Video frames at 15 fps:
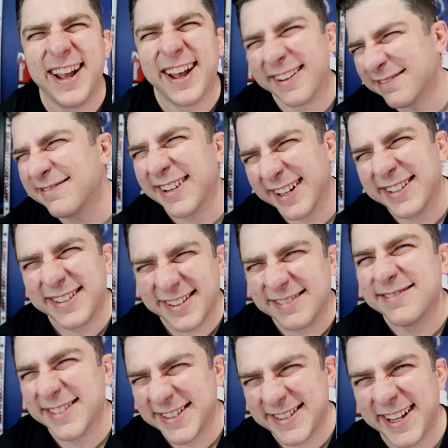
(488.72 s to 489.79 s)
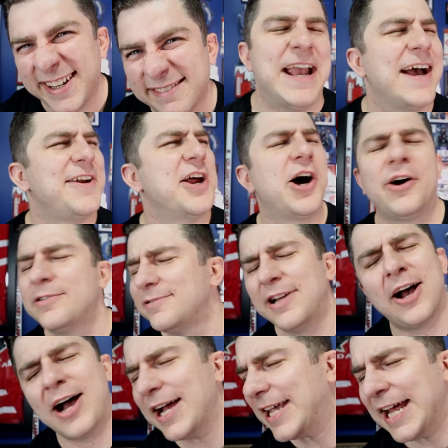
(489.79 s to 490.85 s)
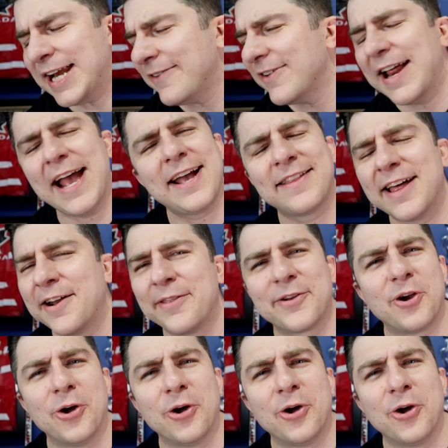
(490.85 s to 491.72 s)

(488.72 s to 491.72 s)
Yeah, like, you see? Yeah, no, I can't even hang that on the